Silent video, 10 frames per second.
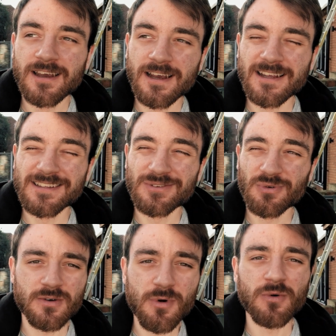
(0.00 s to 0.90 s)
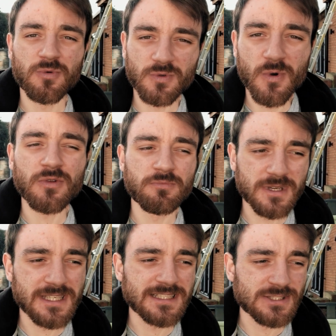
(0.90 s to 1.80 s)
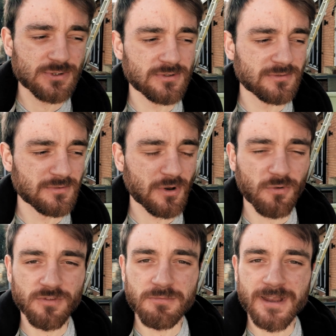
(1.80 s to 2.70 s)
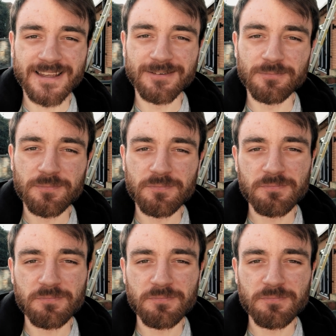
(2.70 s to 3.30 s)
and the one who got me into the whole filmmaking